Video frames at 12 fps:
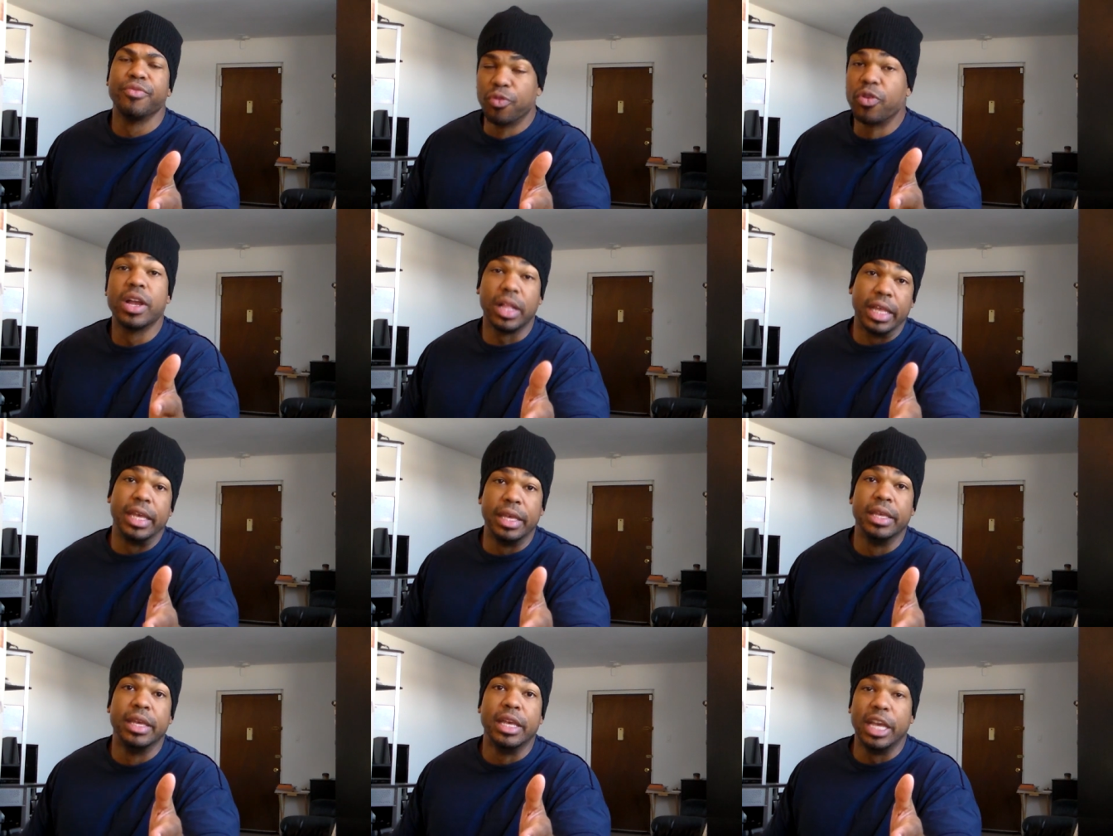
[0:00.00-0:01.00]

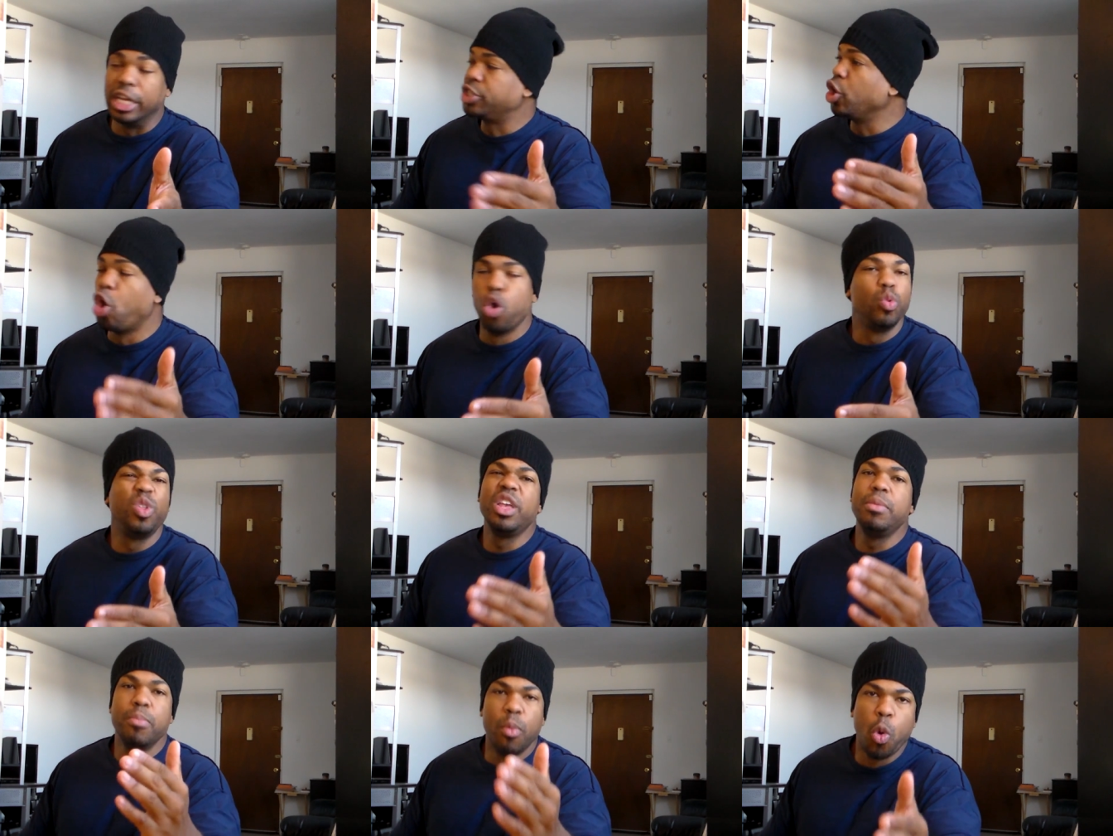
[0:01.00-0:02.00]
Really. It's
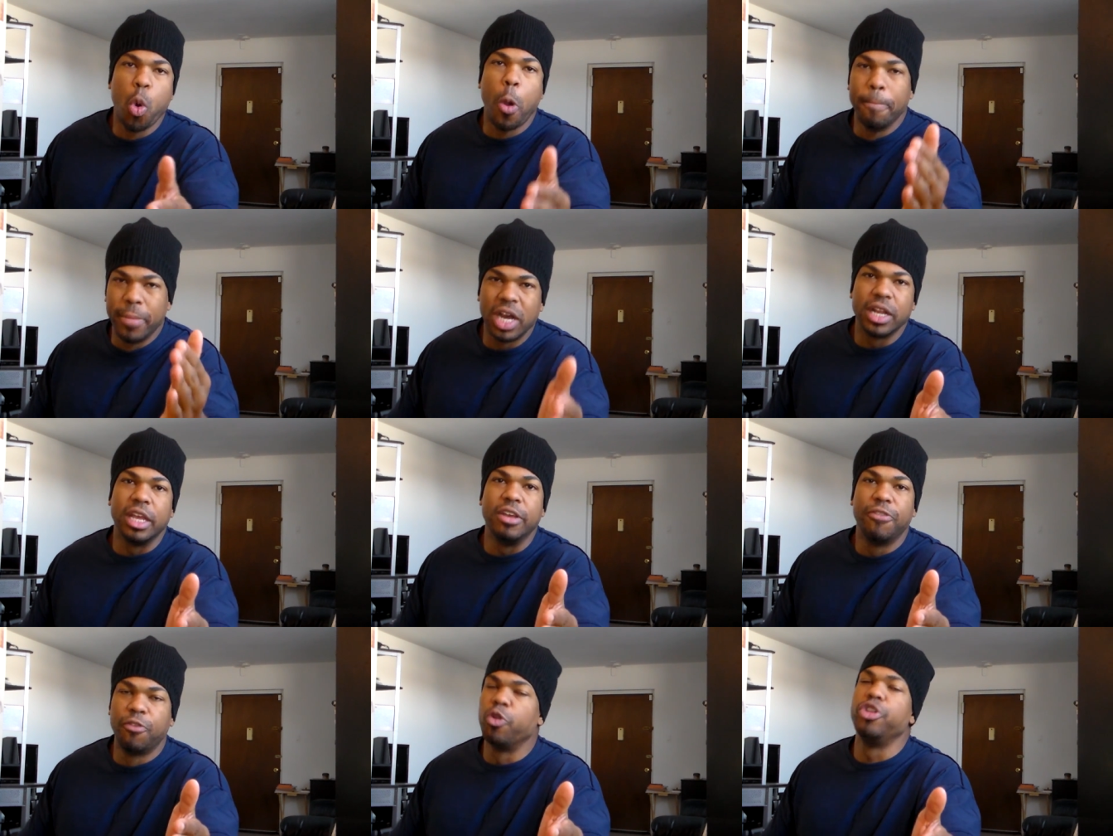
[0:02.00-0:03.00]
only more
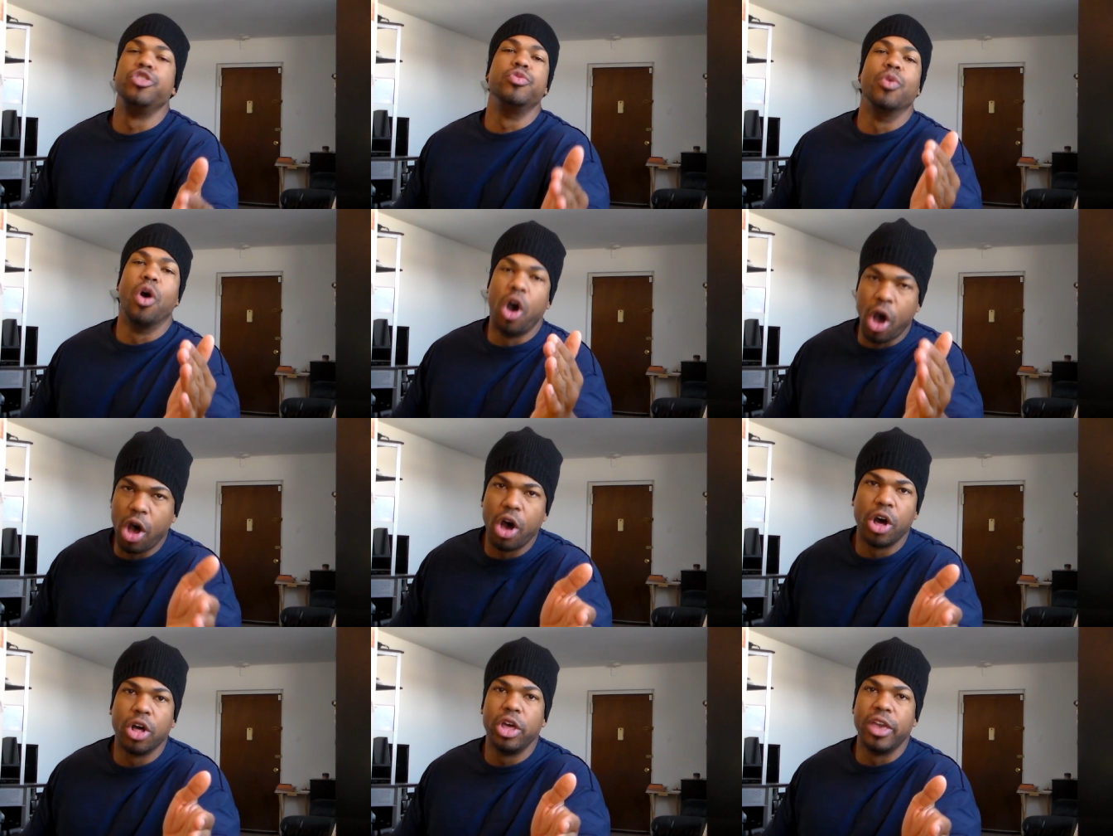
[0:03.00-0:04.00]
money for you
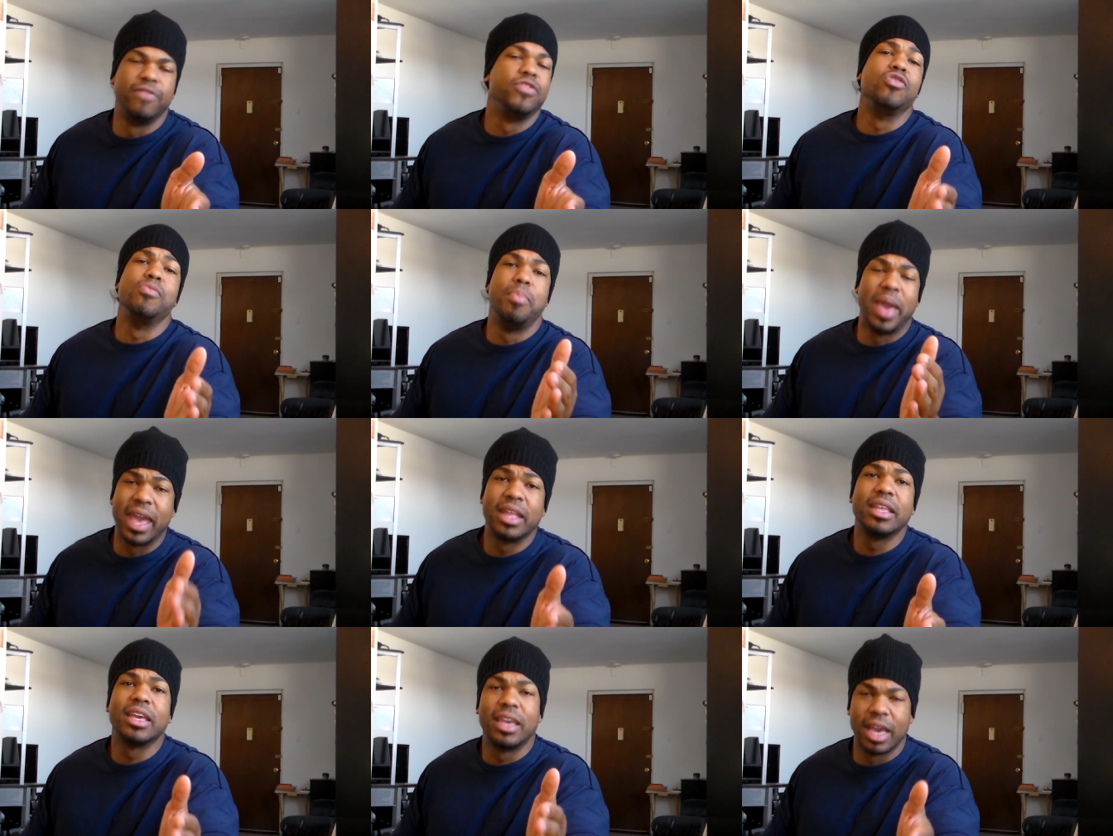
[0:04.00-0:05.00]
all if you
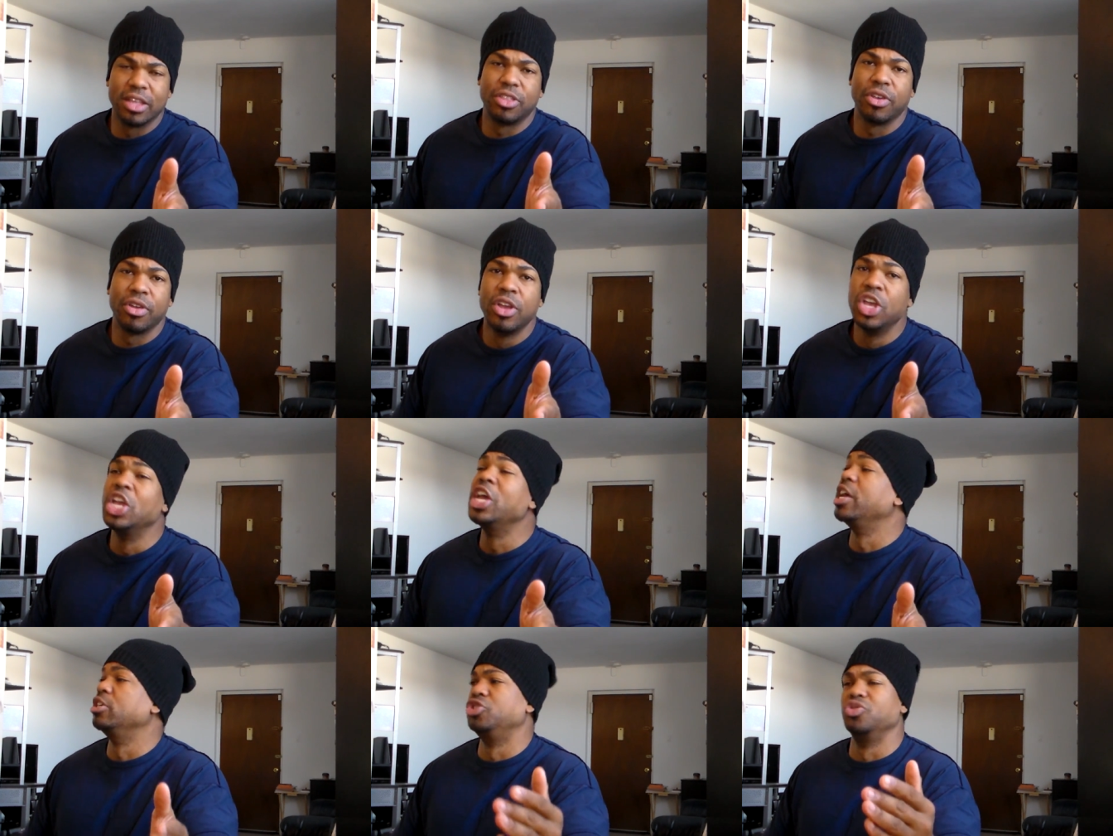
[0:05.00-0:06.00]
band together
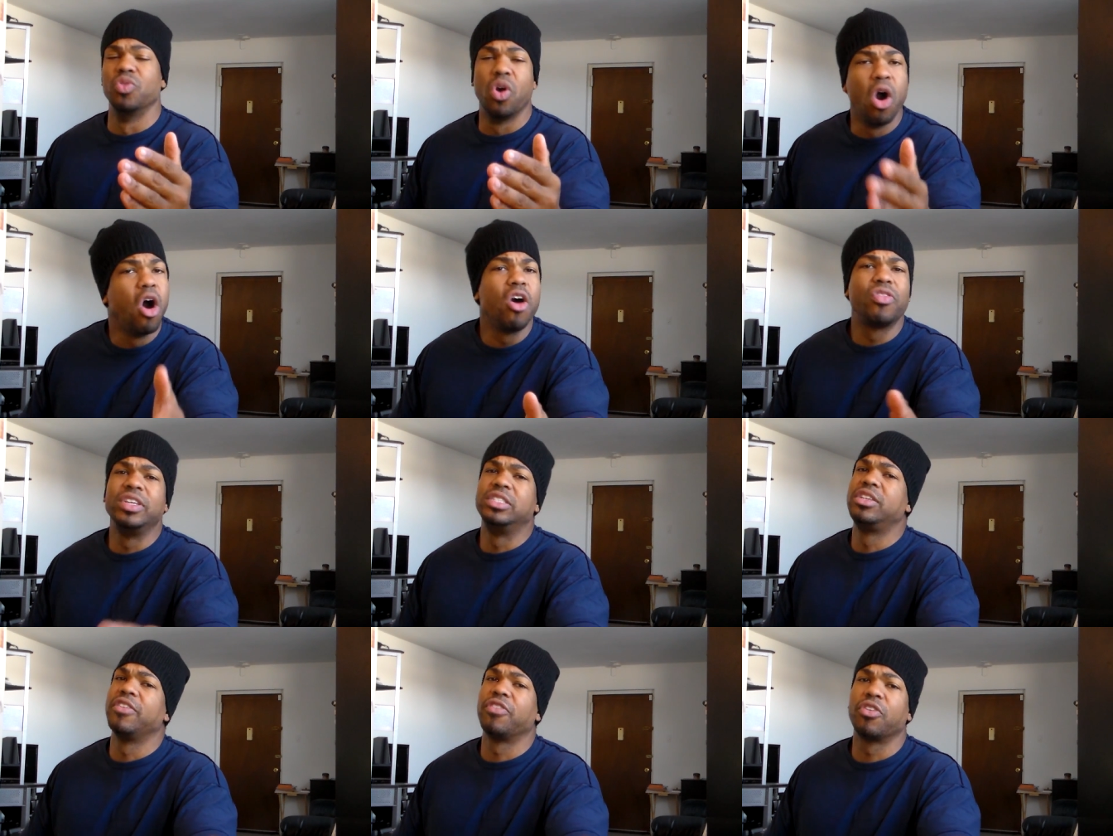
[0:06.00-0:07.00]
and do all
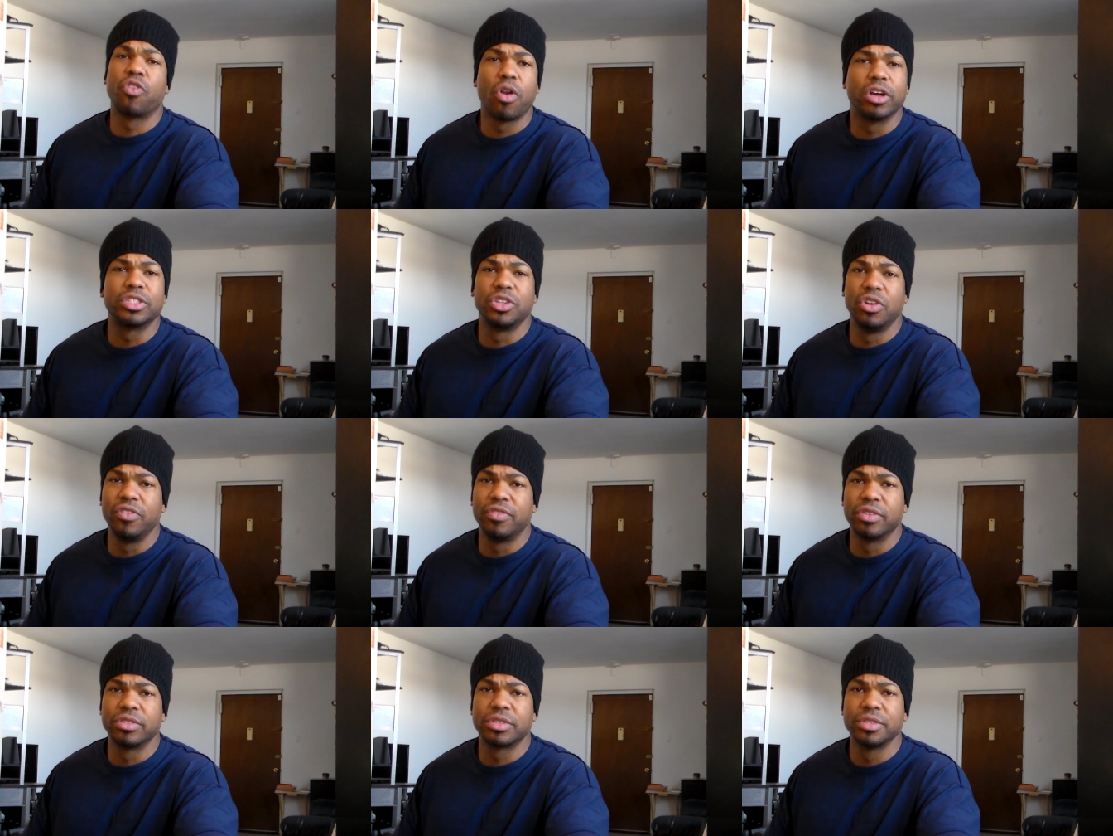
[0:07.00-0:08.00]
these different
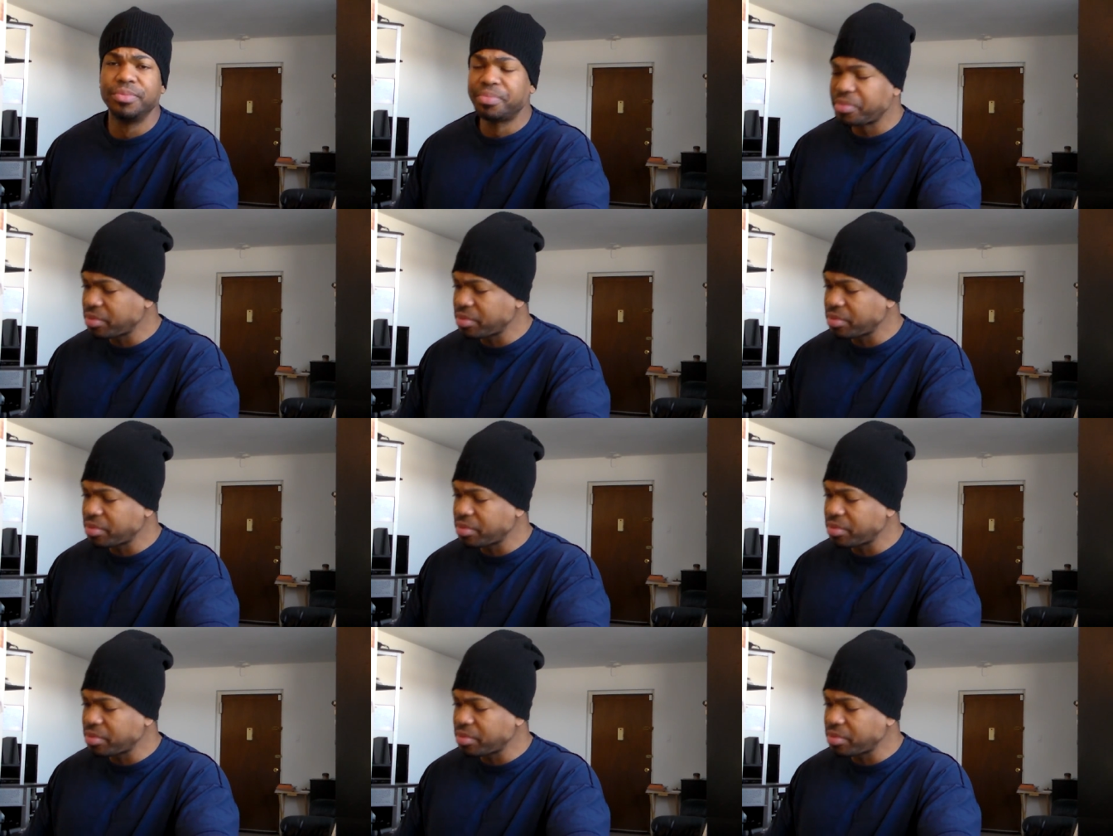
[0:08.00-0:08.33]
crossovers